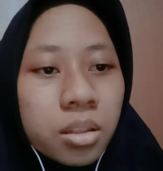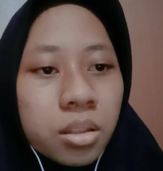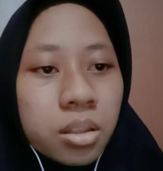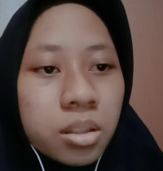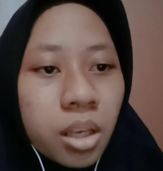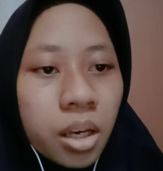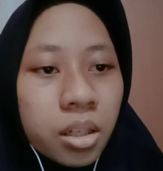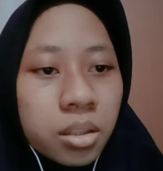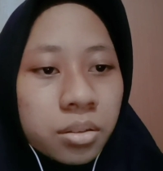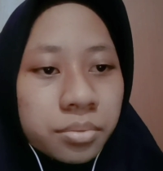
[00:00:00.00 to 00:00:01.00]
The
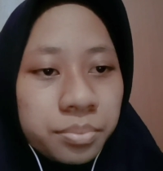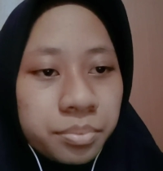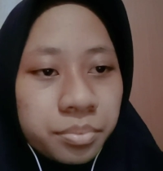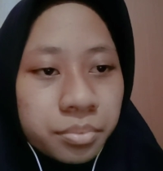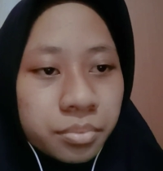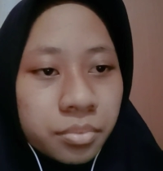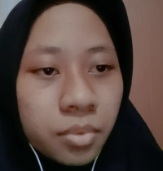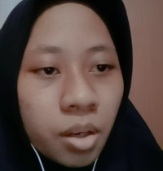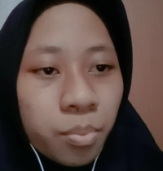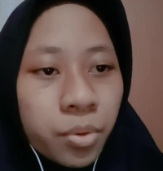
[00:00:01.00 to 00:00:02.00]
second
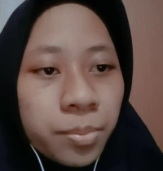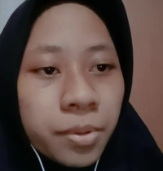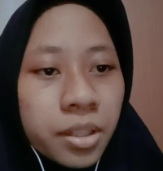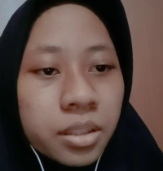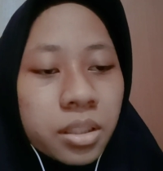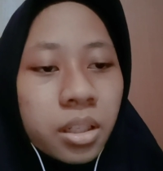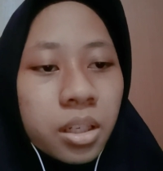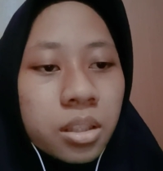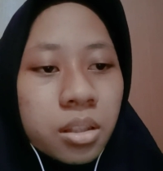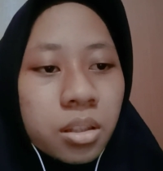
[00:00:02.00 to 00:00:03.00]

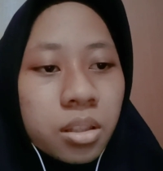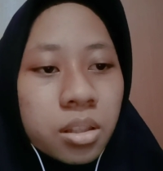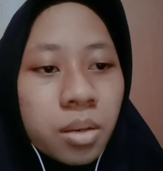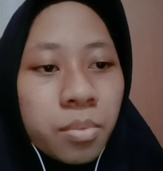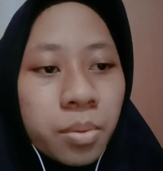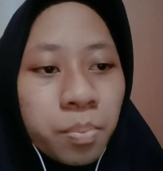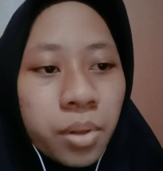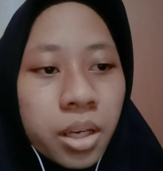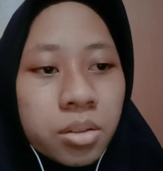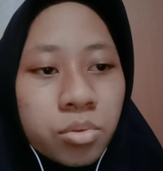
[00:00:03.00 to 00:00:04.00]
preparation is the same
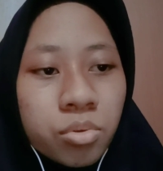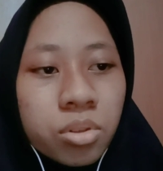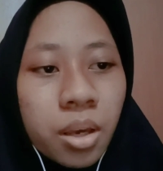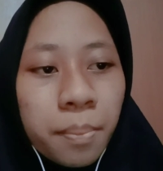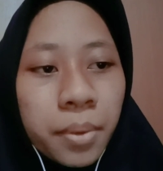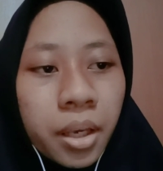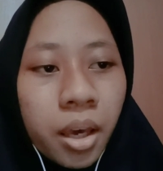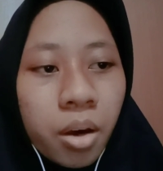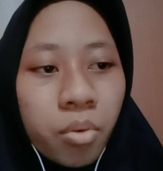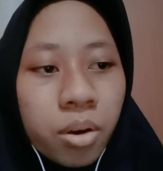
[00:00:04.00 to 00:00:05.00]
applies to
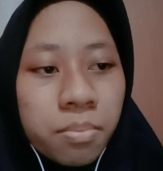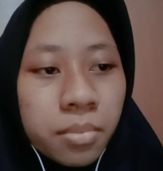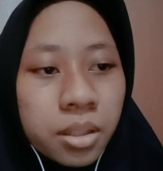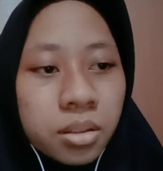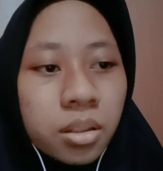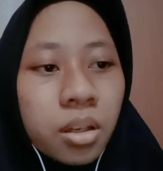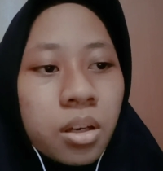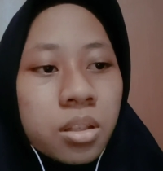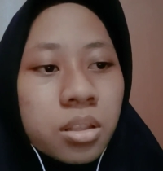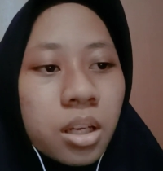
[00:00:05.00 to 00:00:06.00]
sampling equipment,
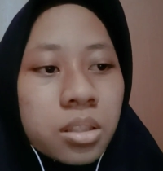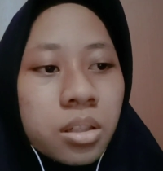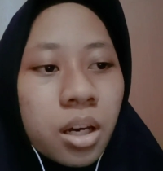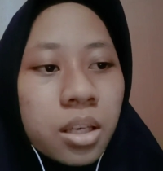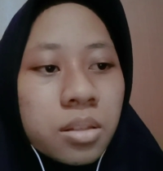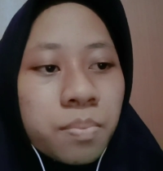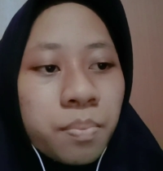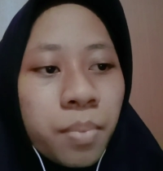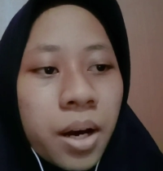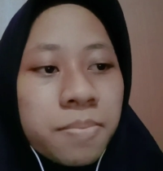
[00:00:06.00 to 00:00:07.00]
such as
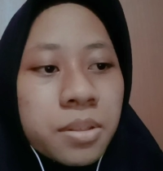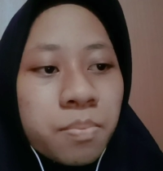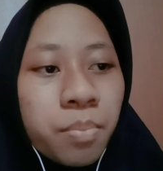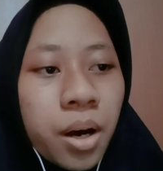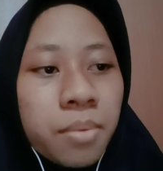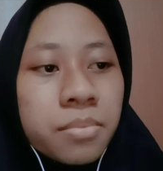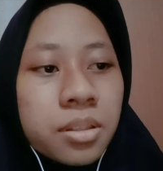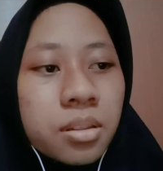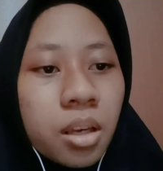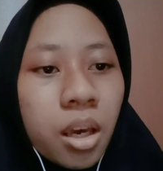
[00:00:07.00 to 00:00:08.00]
pipes,
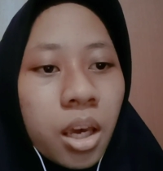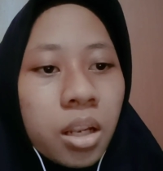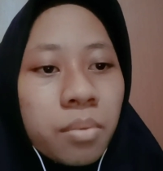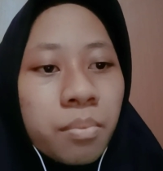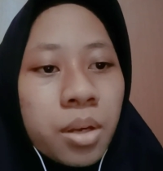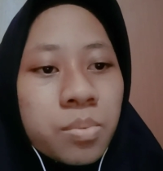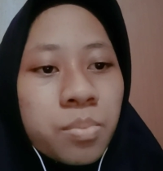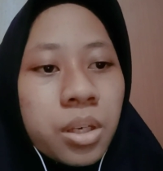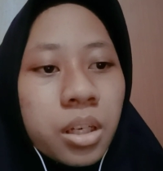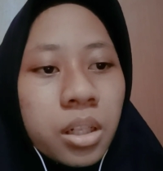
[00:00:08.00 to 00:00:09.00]
pumps, and
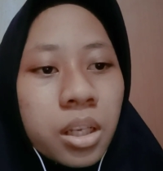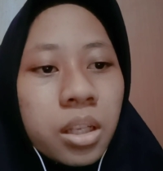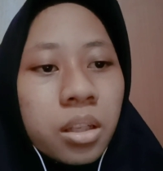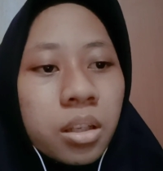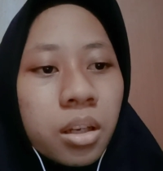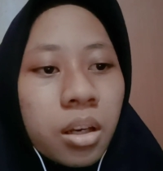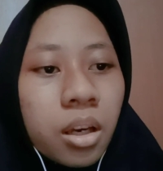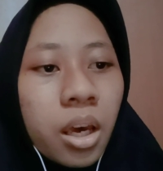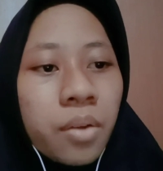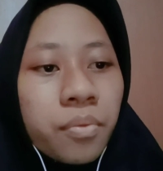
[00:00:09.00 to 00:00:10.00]
must be clean
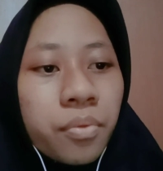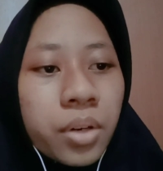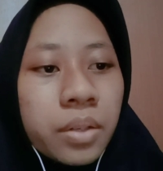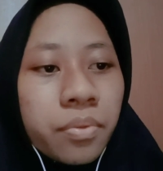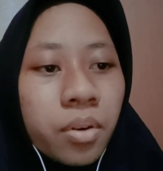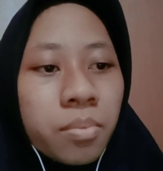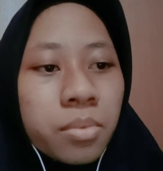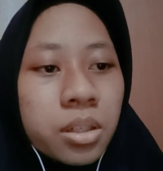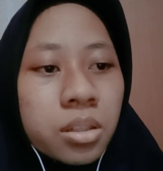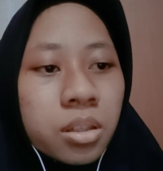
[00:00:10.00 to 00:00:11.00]
and free
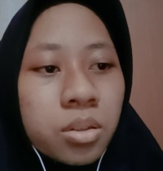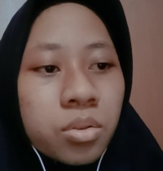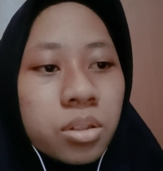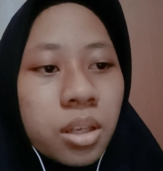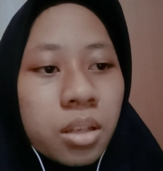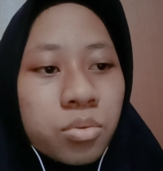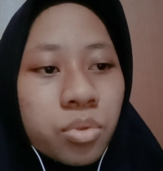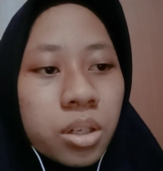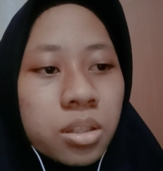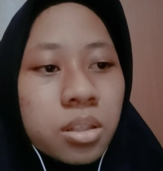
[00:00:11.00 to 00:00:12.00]
from residues and
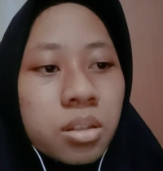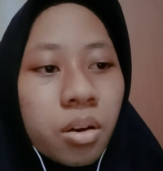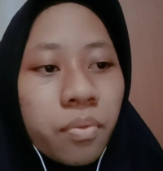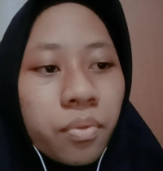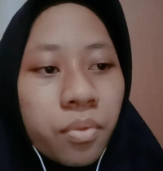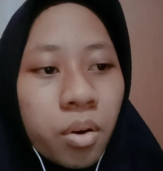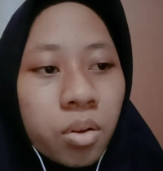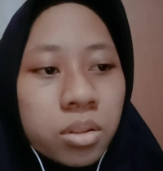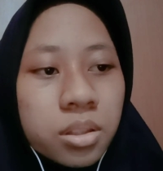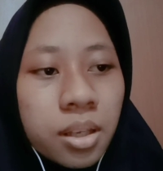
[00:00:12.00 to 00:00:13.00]
traces of
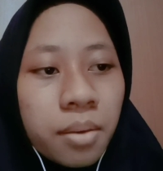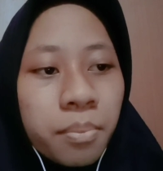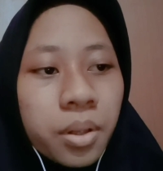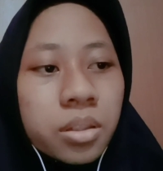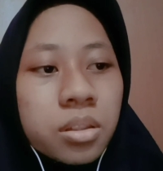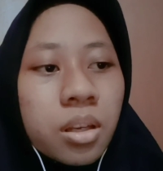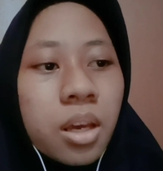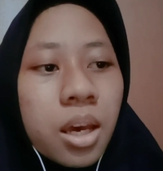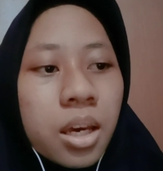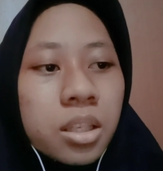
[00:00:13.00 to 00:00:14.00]
old samples,
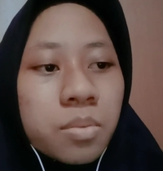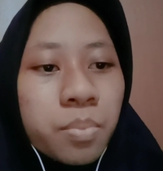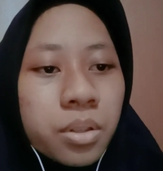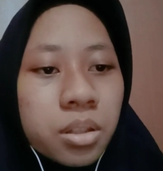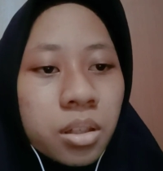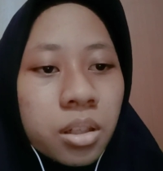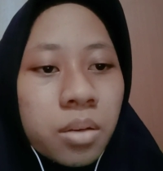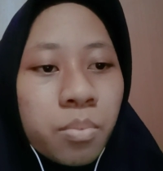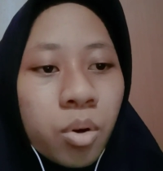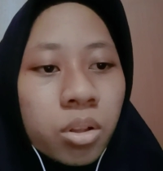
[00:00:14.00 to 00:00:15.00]

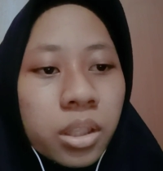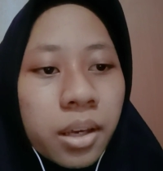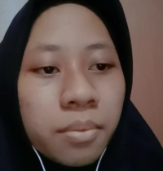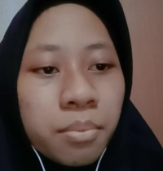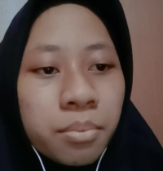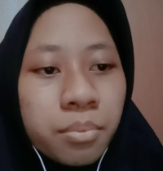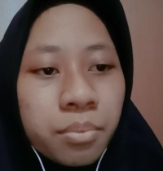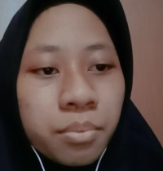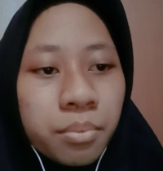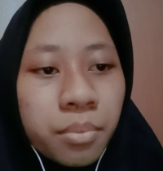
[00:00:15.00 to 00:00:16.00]
especially mold and
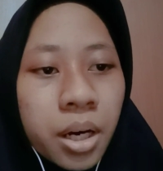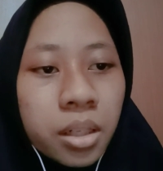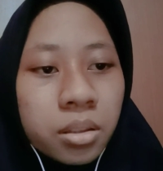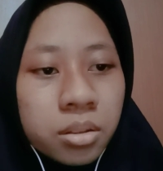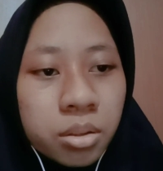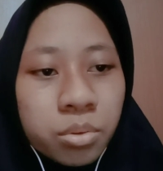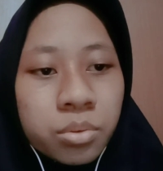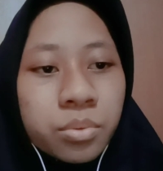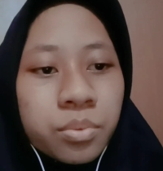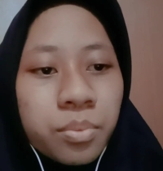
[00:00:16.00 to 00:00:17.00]

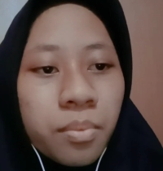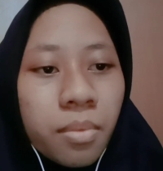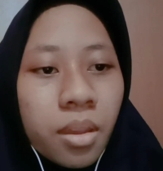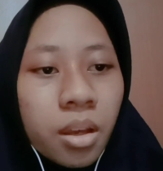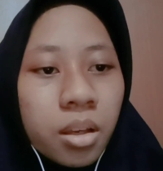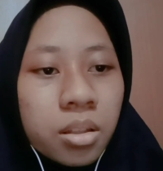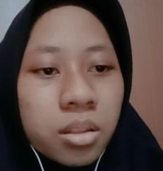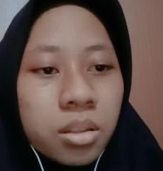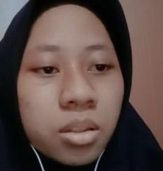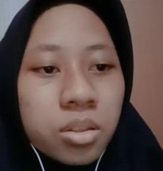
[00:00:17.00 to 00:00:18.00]
mildew.
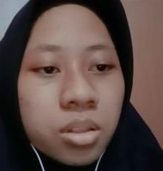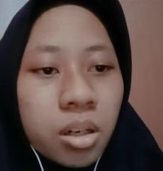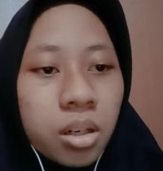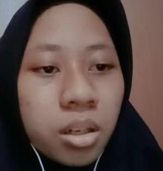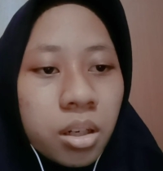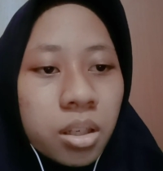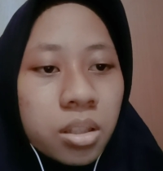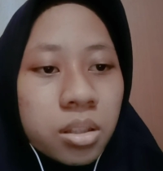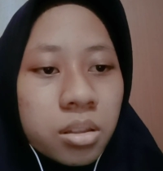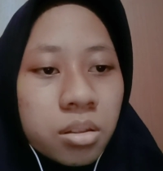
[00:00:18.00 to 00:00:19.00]
The third
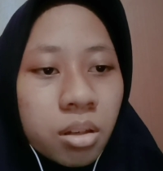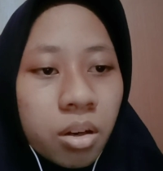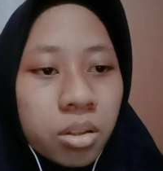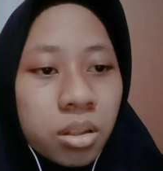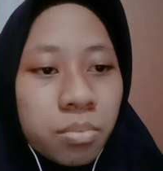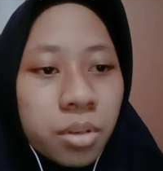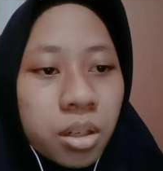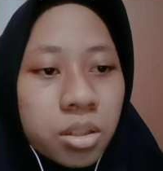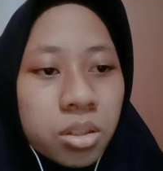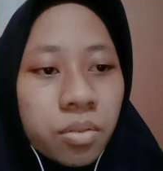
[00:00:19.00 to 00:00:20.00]
is
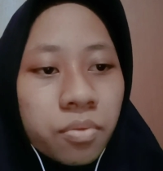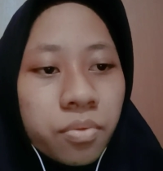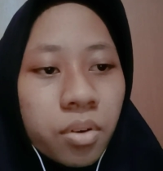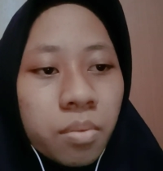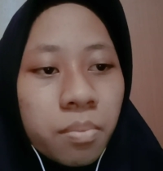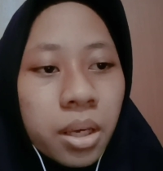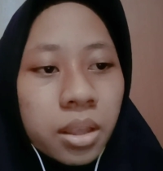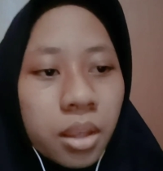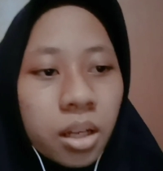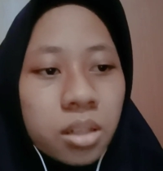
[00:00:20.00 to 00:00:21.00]
contamination from
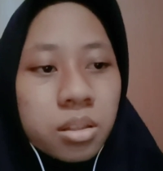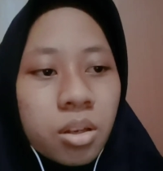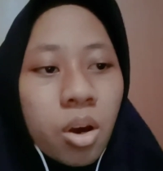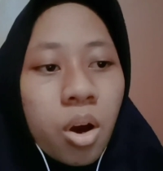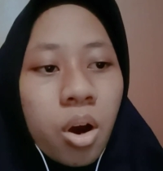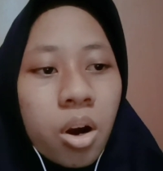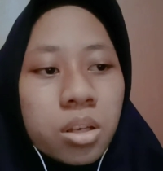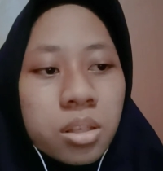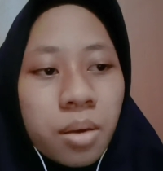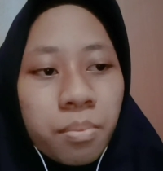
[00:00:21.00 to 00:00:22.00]
metals
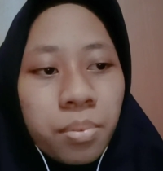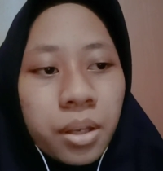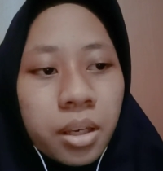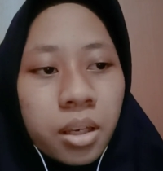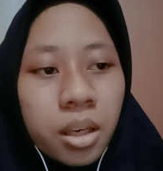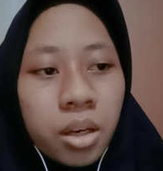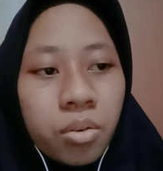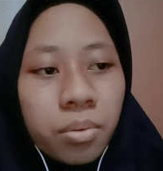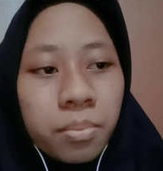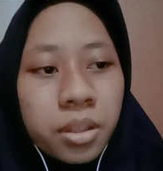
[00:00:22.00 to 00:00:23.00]
or sampling
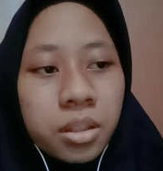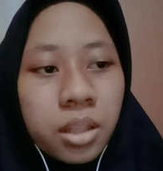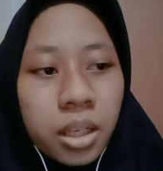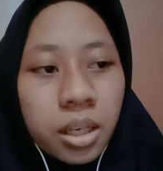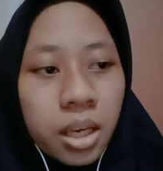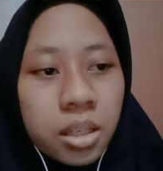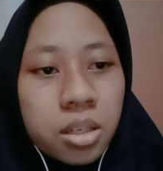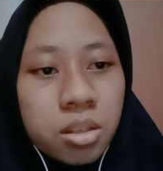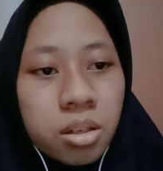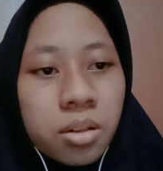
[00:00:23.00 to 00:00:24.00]
equipment that can
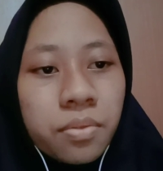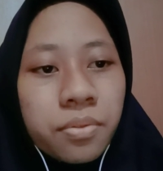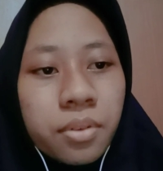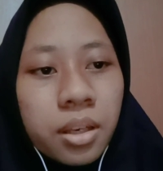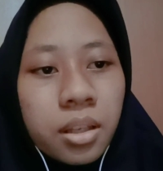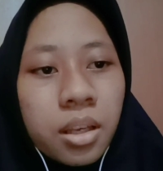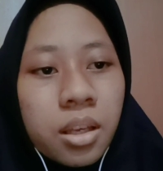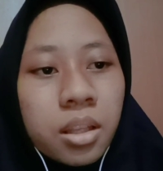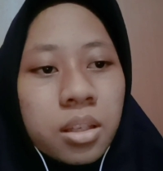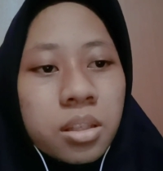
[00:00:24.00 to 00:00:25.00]
dissolve
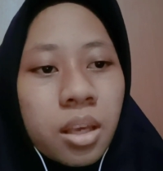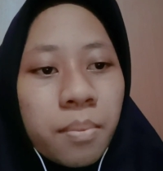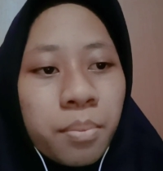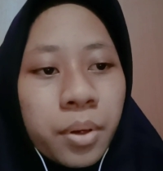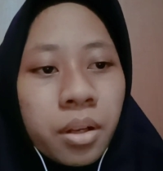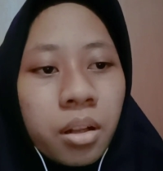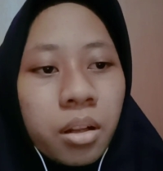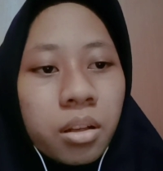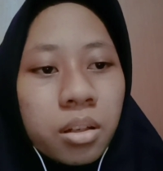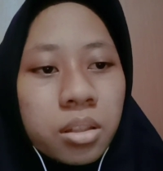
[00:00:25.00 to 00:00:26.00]
the
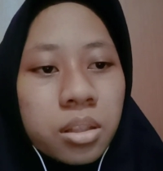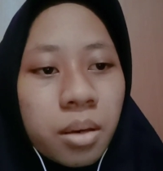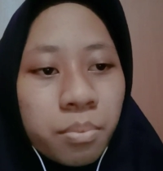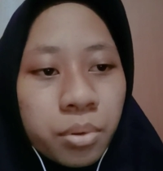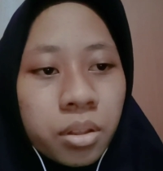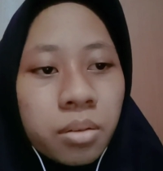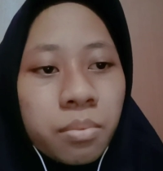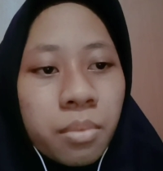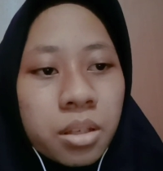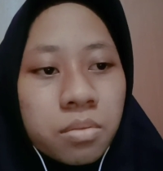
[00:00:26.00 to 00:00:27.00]

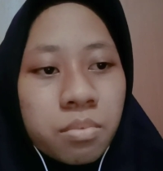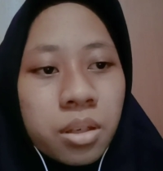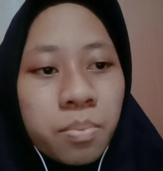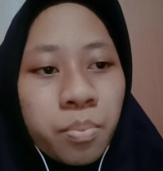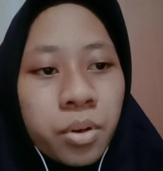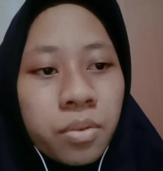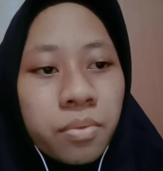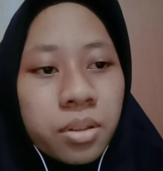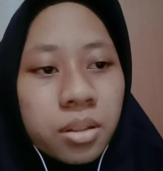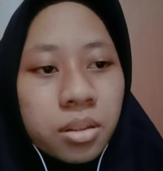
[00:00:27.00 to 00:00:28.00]
sample must be
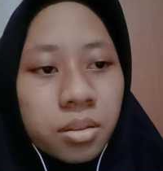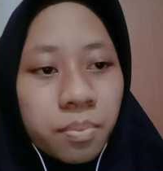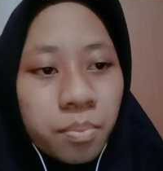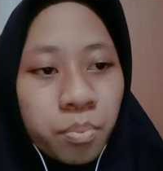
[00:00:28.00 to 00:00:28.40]
prevented.